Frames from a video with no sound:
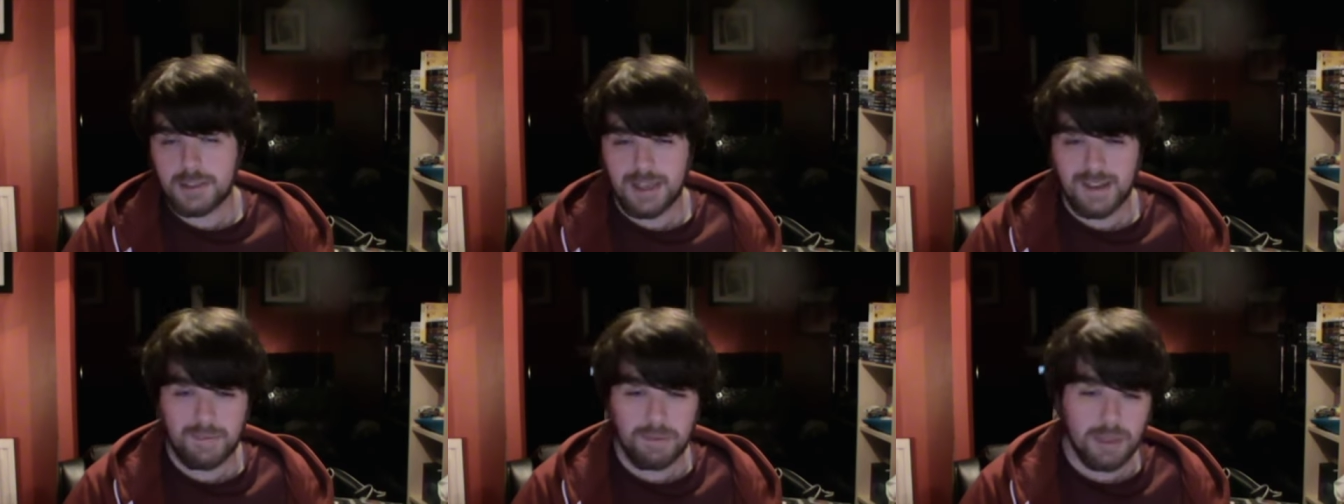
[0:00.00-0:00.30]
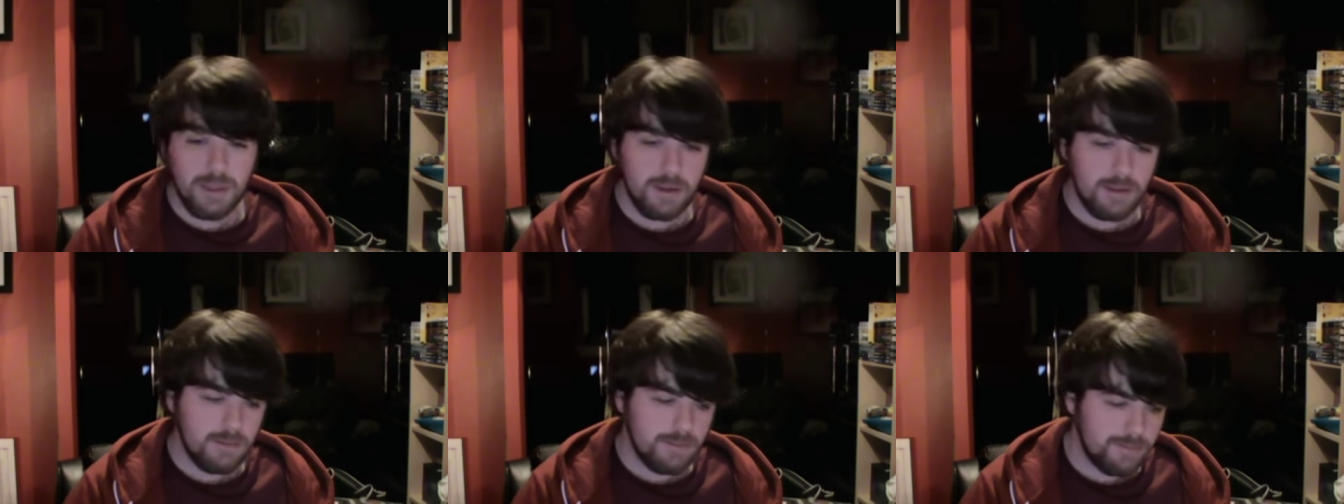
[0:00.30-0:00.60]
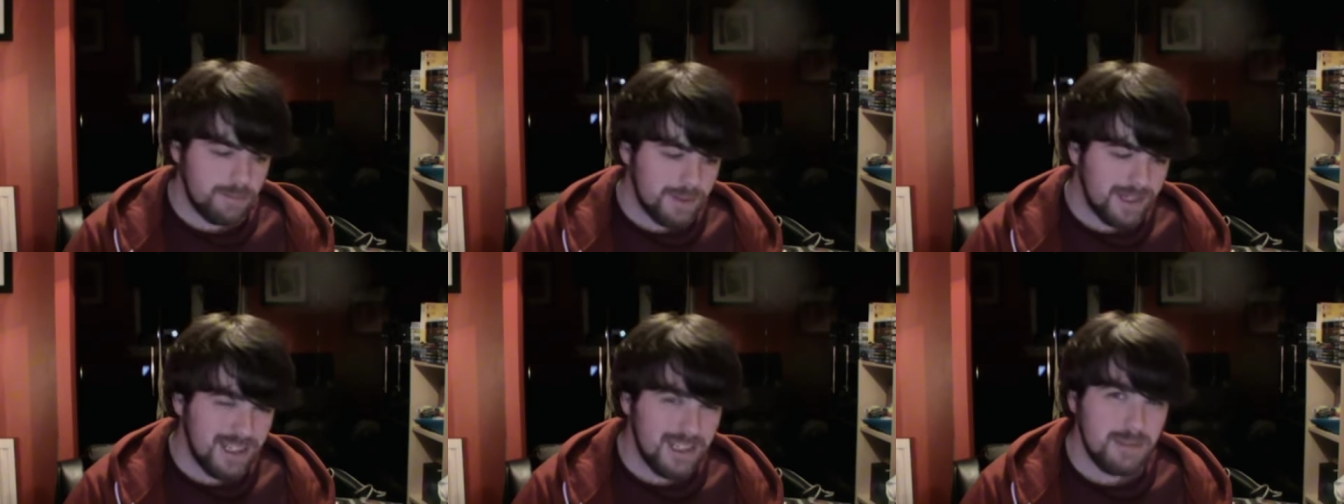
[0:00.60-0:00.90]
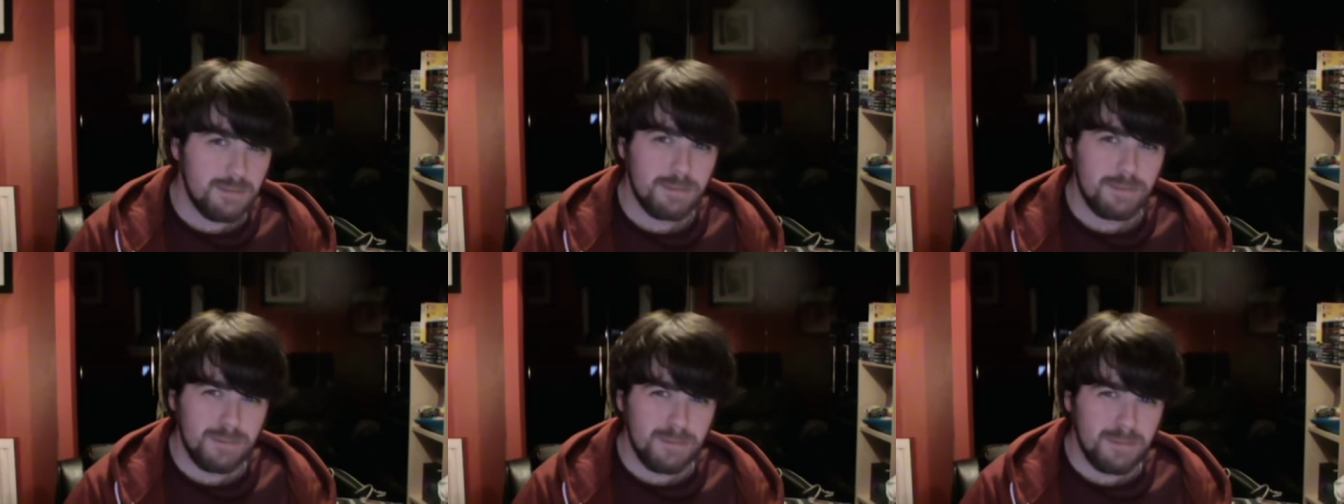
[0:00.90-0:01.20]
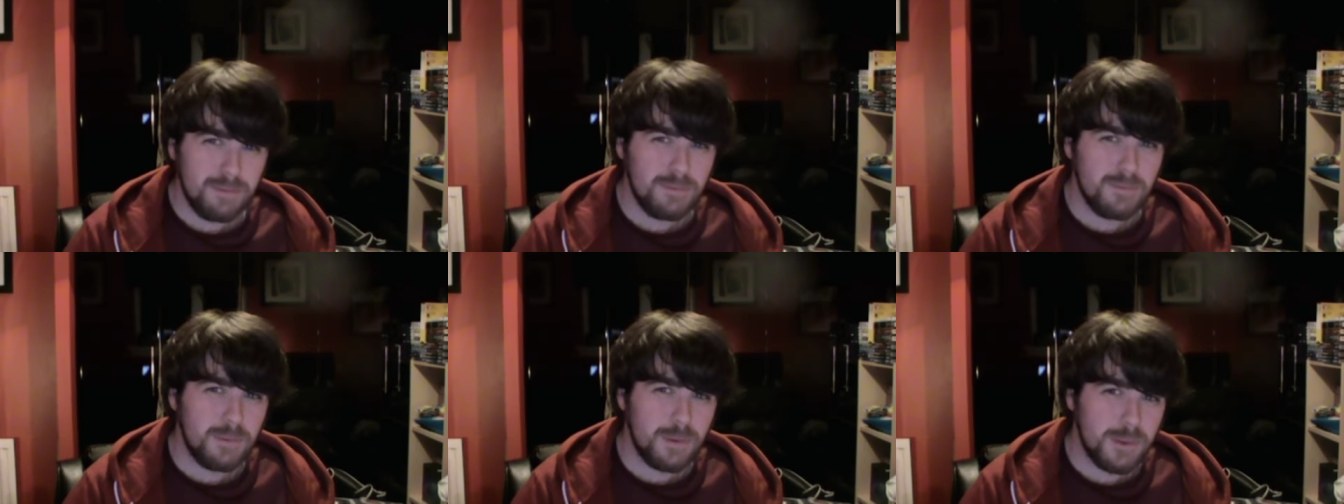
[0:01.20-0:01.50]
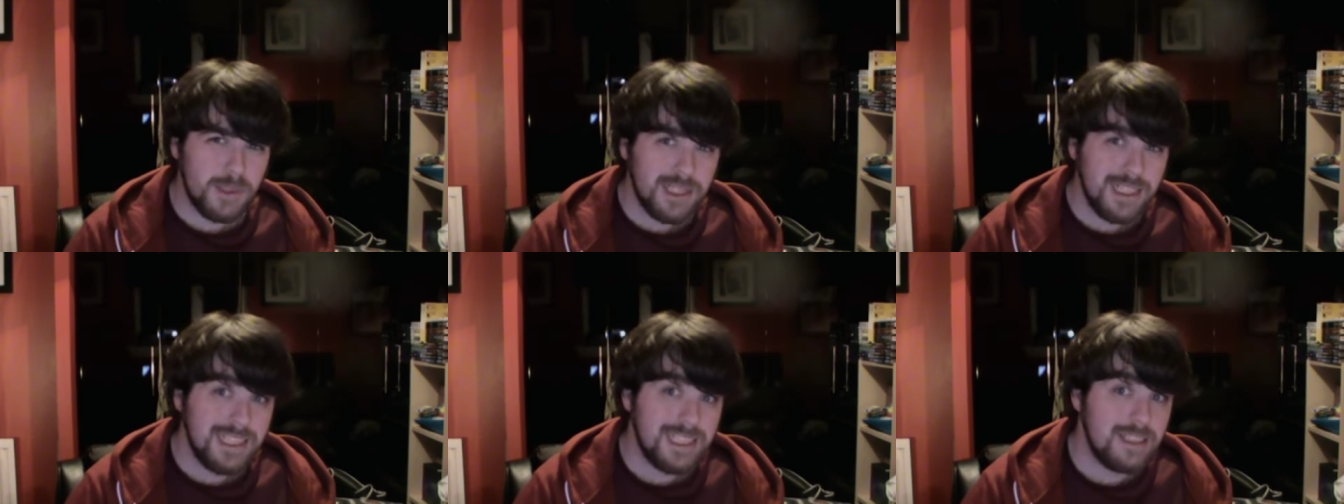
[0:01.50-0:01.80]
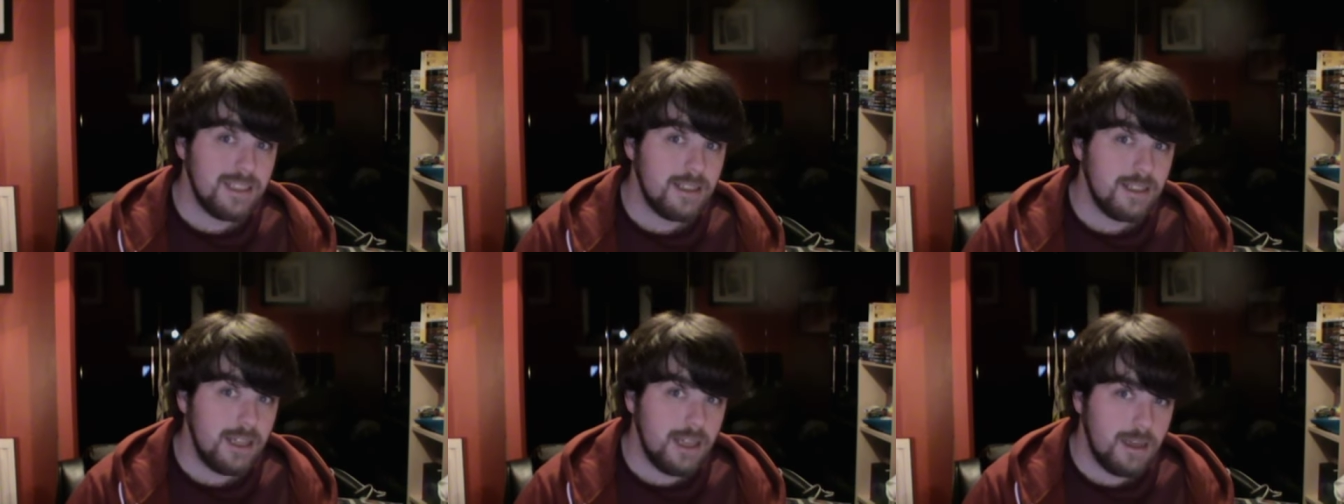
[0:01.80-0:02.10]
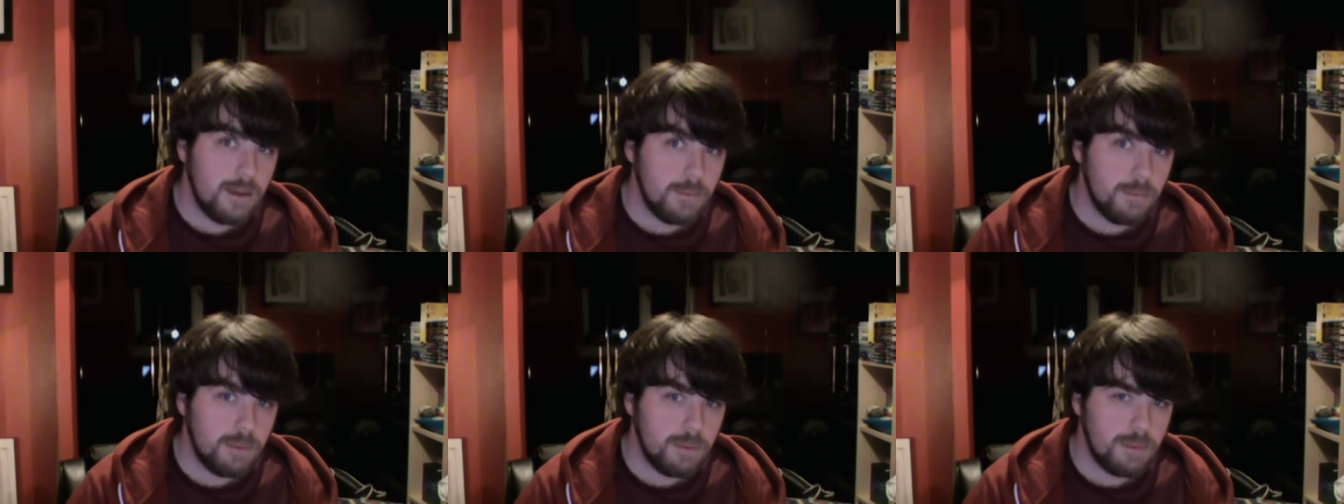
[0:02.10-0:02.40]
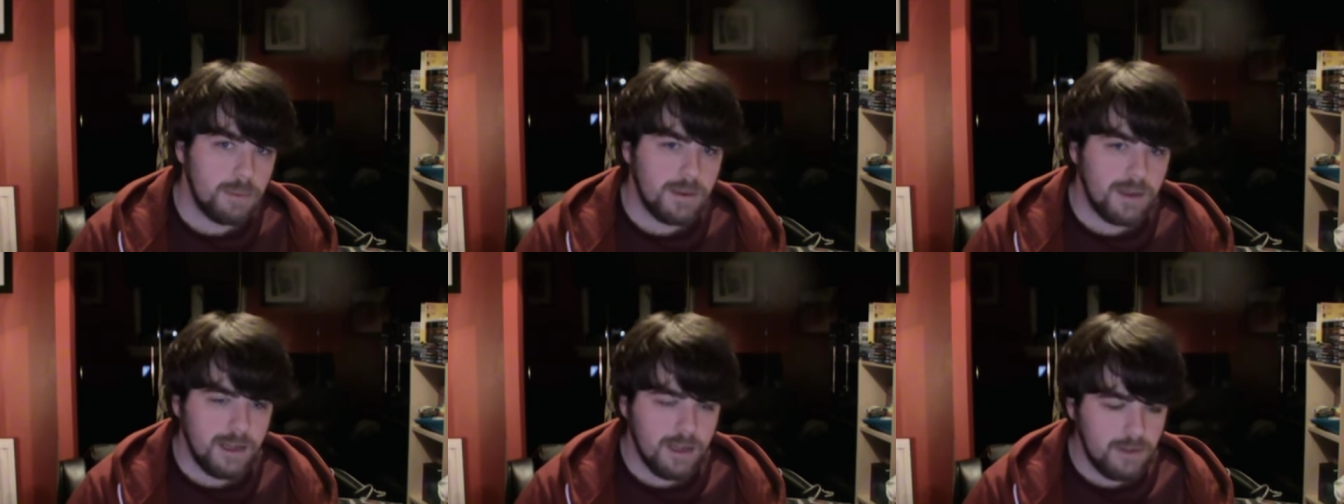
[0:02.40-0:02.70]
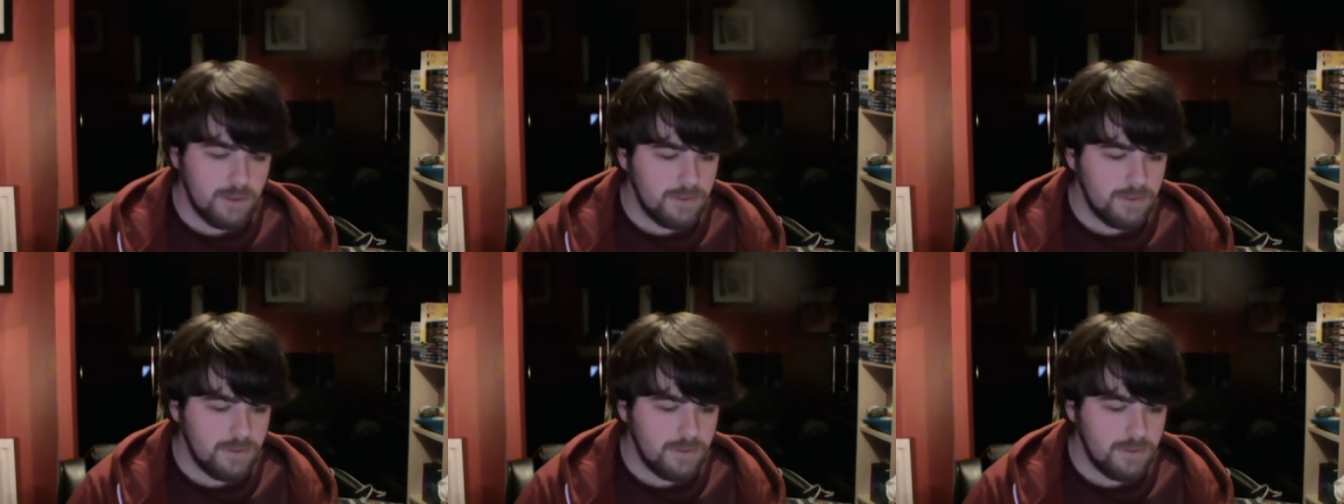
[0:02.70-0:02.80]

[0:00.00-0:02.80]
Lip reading: right? But it's pretty steep, right?